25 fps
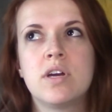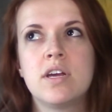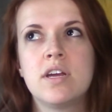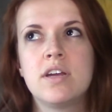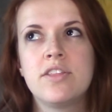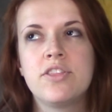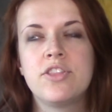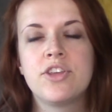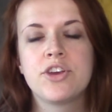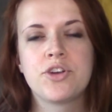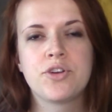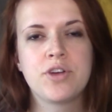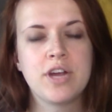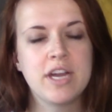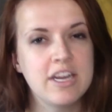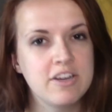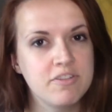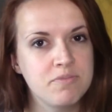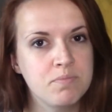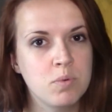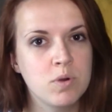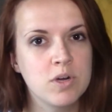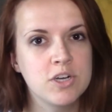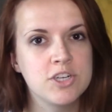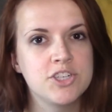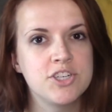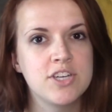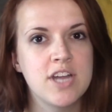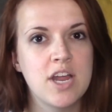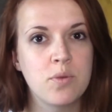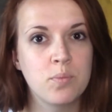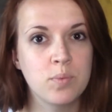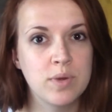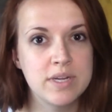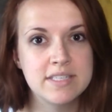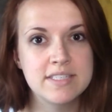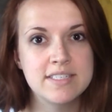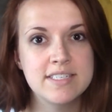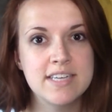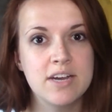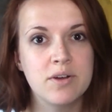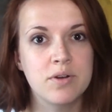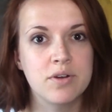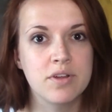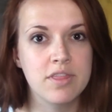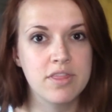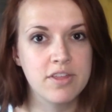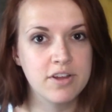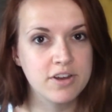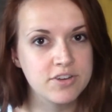the creative portion on Wednesday or
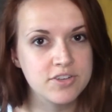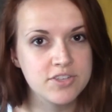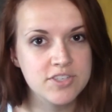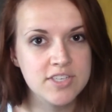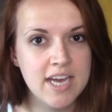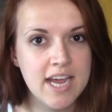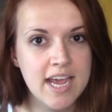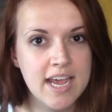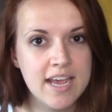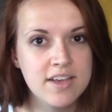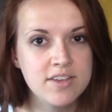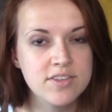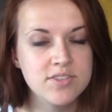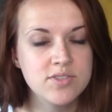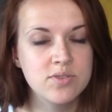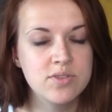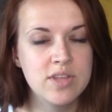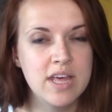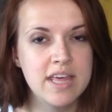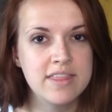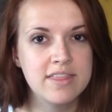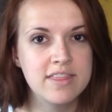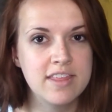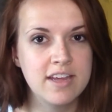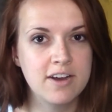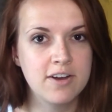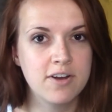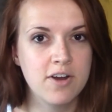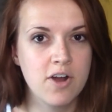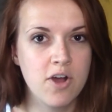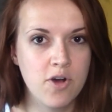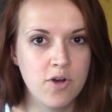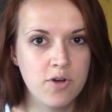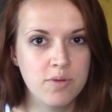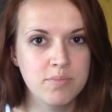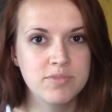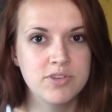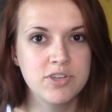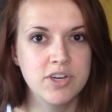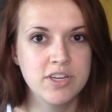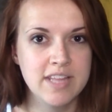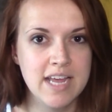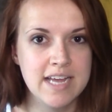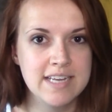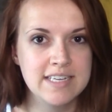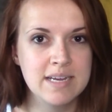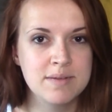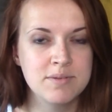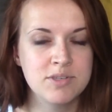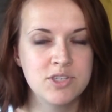Thursday so that they're home during that
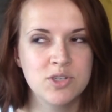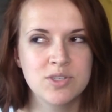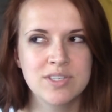time too,